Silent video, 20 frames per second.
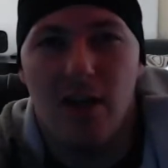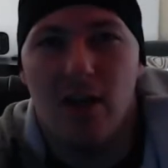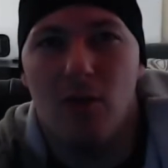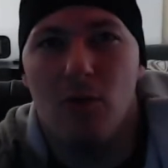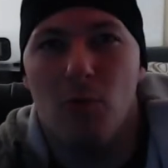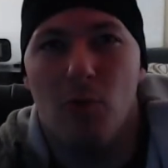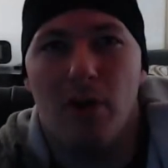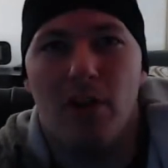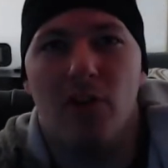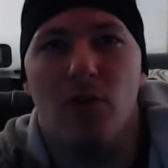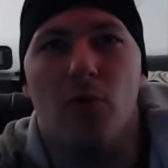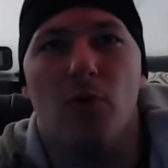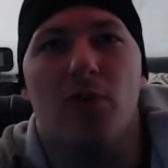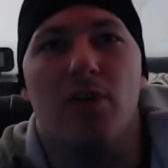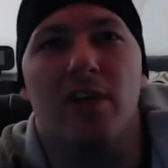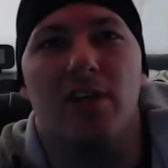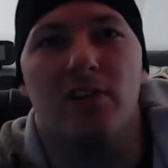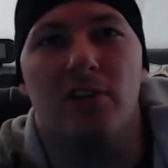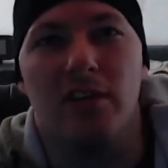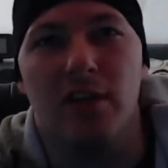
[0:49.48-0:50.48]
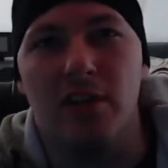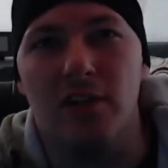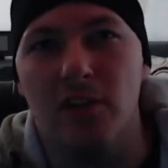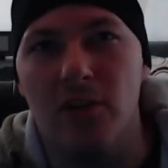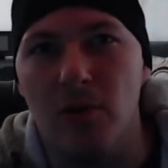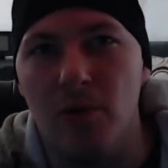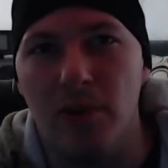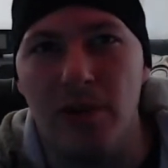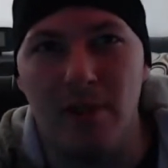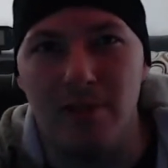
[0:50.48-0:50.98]
One of the cool things that you can
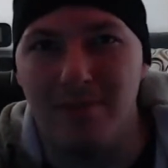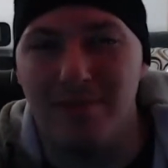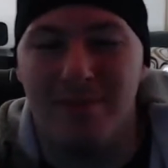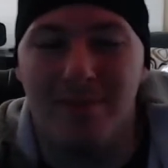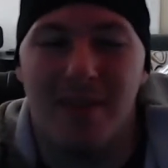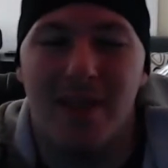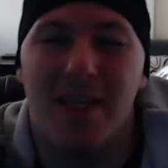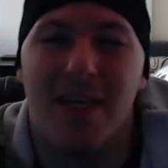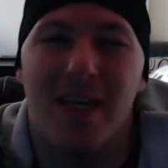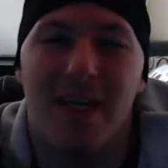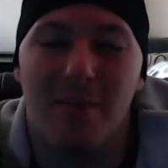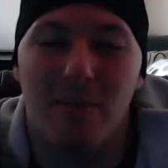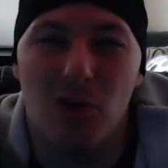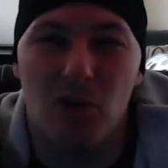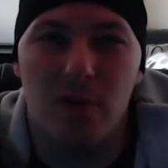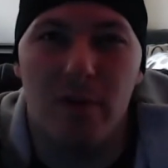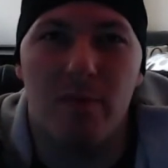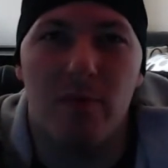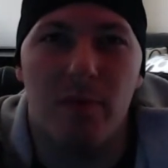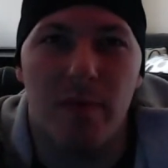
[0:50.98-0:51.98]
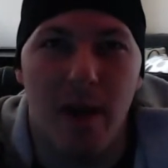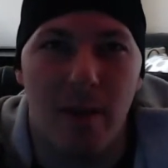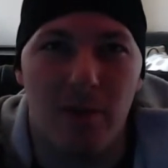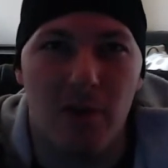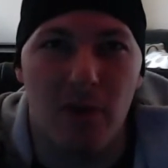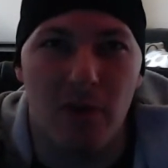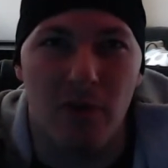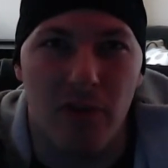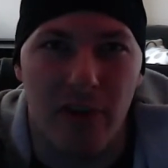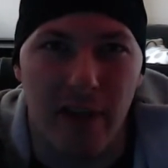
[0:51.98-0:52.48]
do that most people
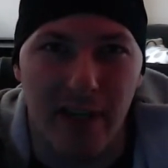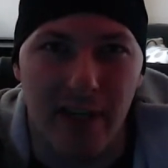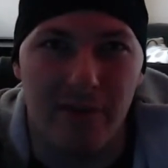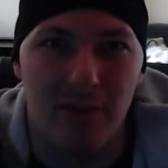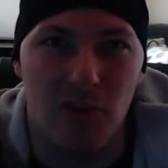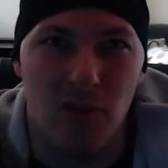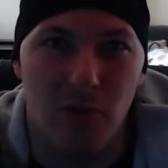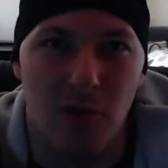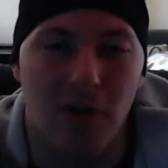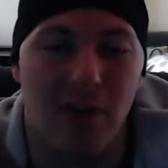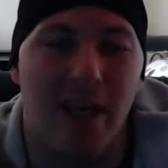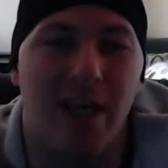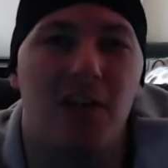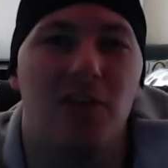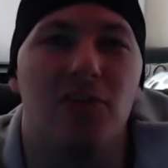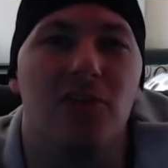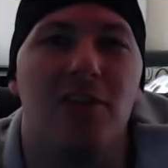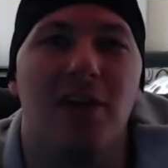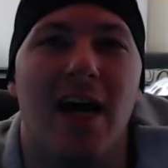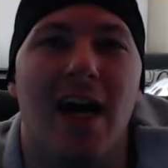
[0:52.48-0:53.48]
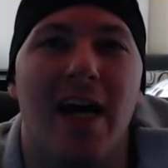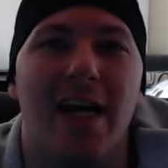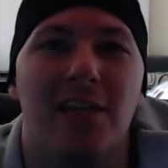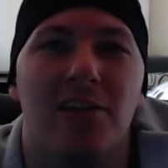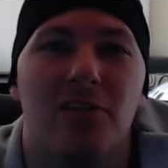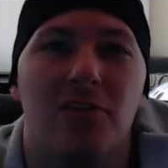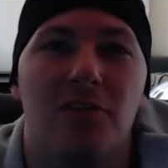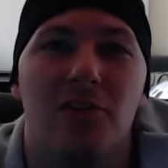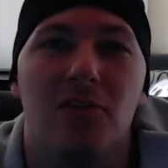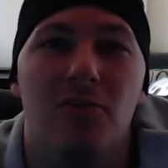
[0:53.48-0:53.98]
probably don't think of as real
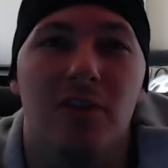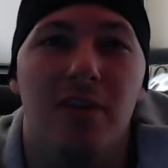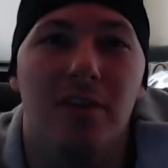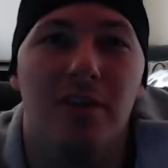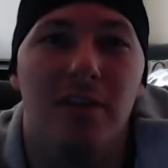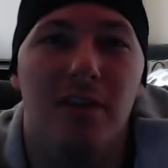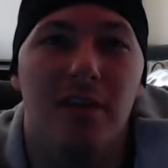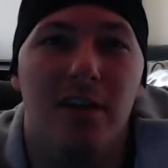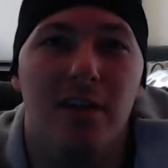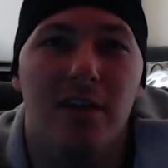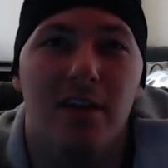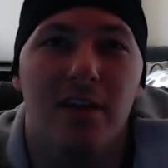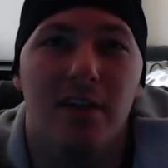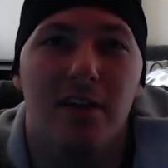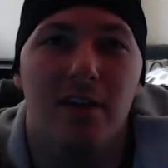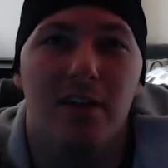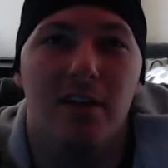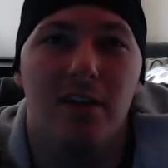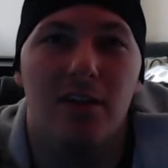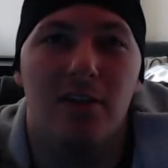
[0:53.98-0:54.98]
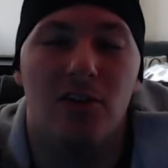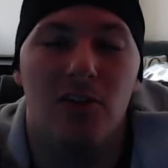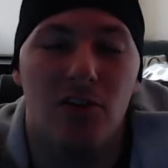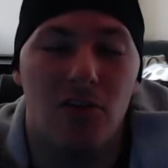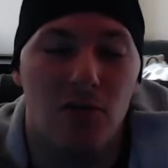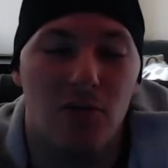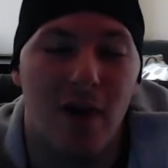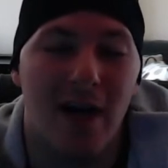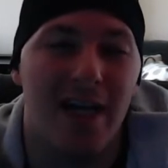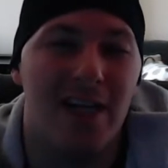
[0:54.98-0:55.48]
exercise is you can
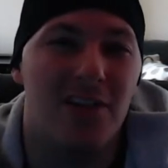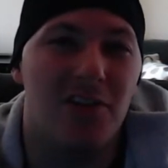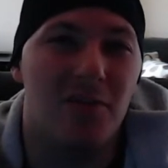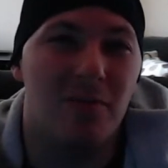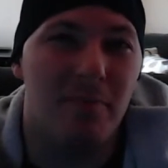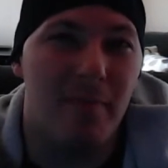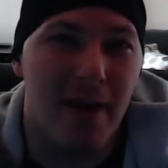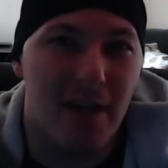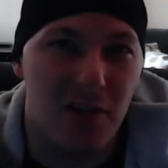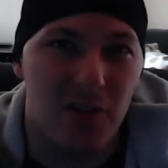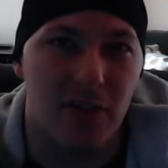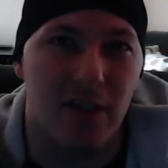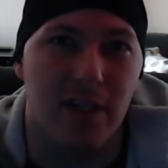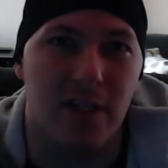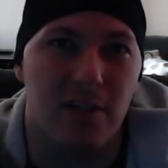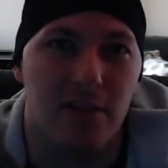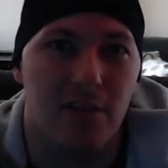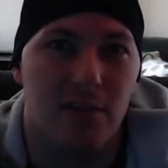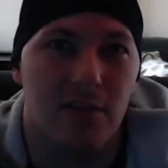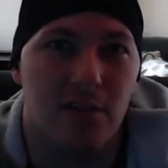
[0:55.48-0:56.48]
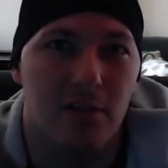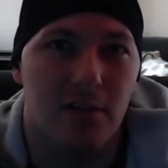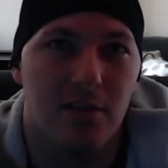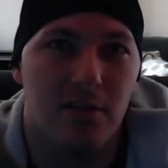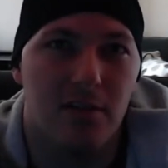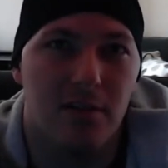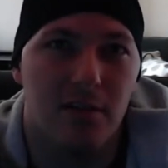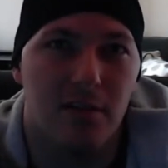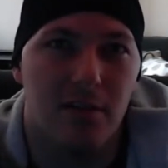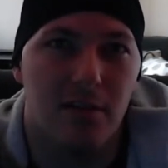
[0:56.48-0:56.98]
do isometrics.
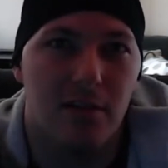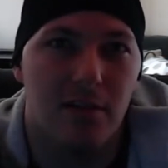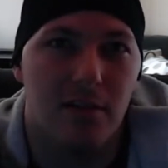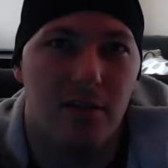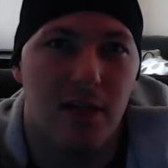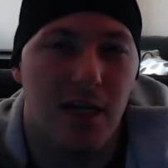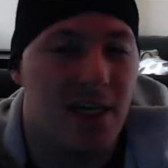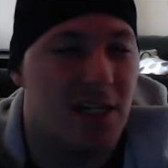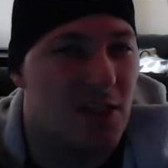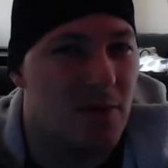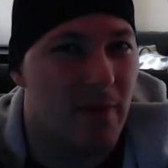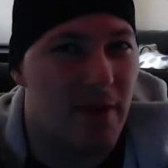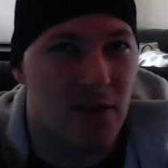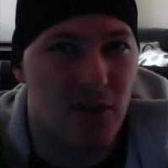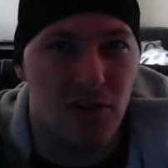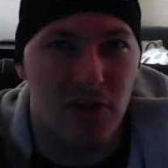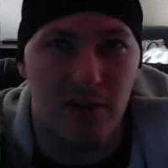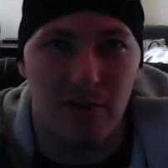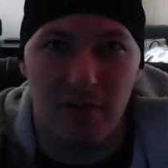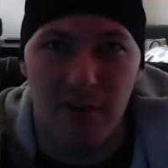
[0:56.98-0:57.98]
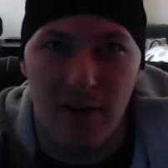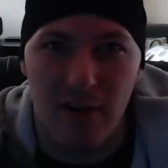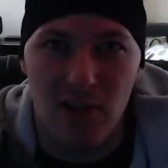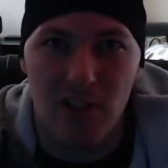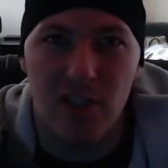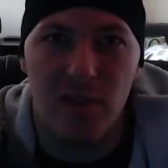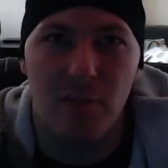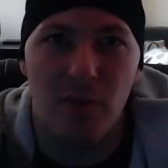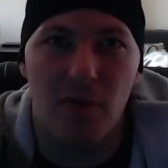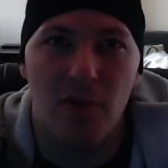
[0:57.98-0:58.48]
Isometrics are a very
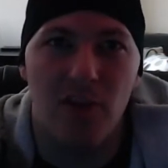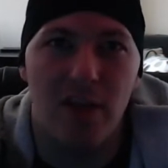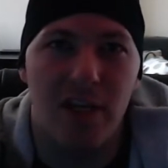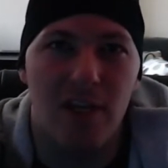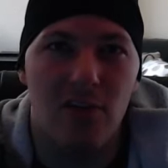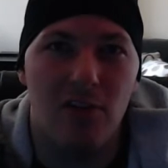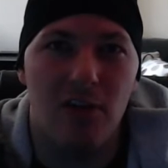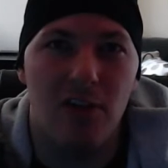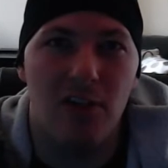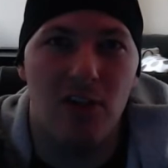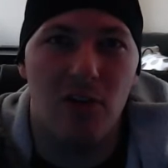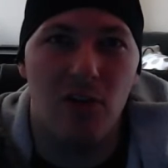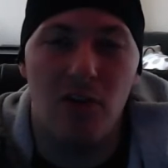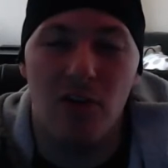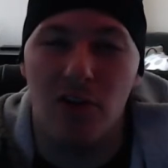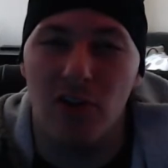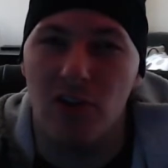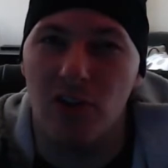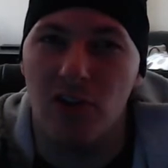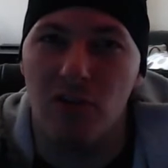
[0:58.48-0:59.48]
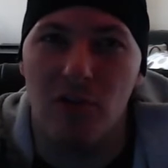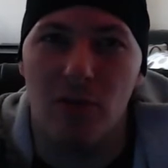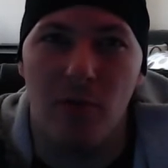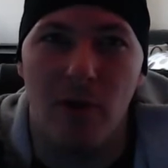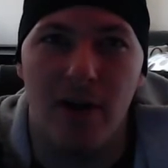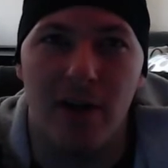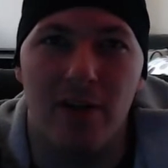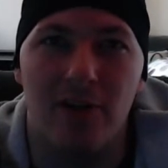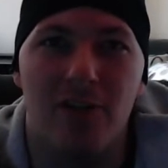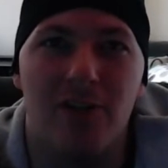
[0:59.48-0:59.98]
simple thing you can do. You can do it
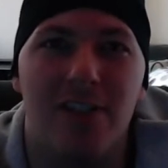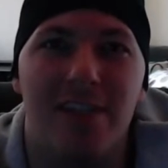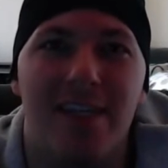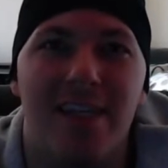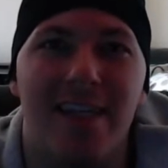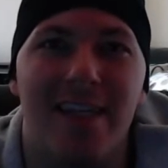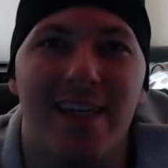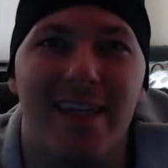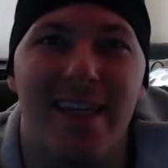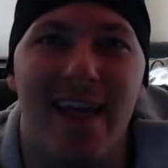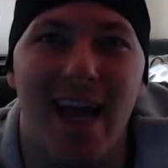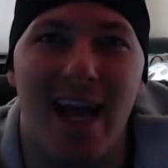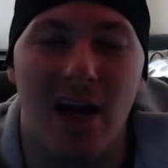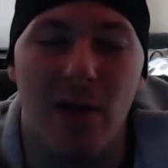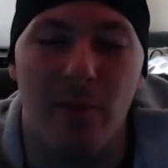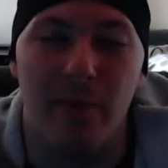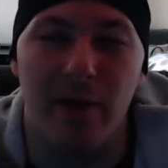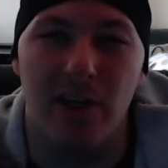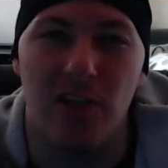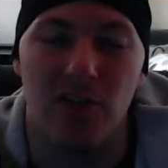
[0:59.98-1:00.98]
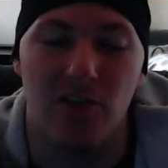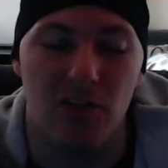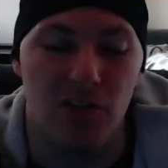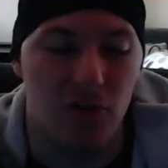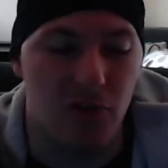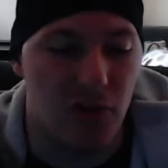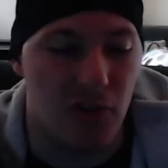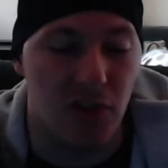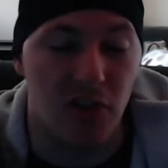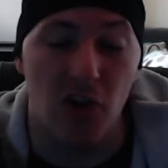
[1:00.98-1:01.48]
while you're sitting down because you're
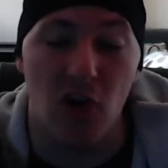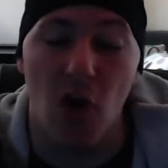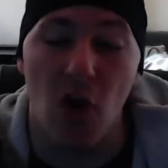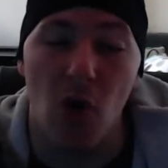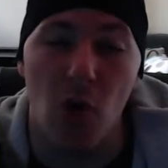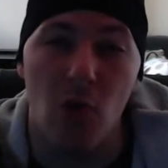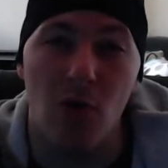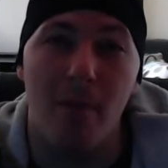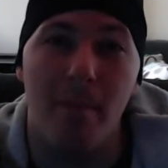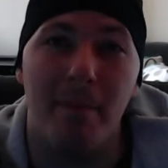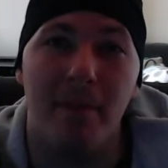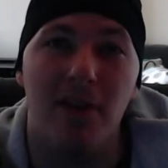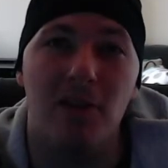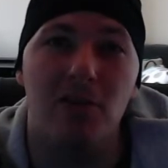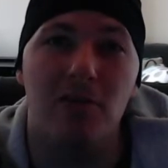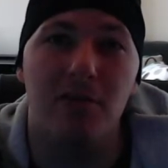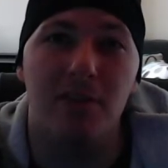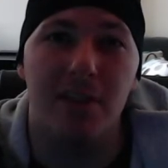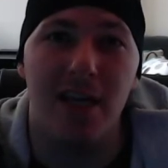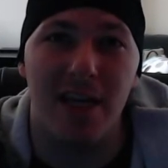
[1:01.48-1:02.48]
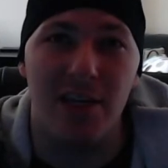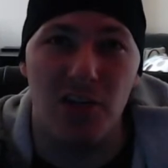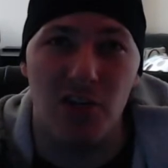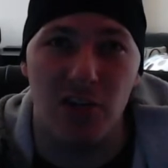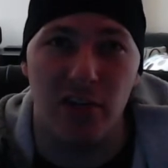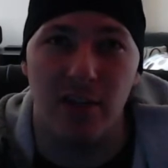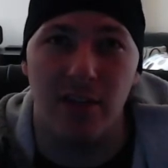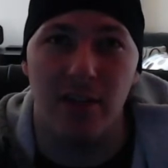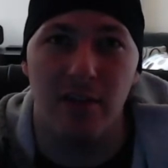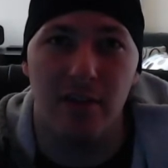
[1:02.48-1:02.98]
using your own muscle
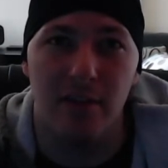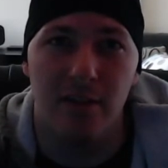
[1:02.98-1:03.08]
tension.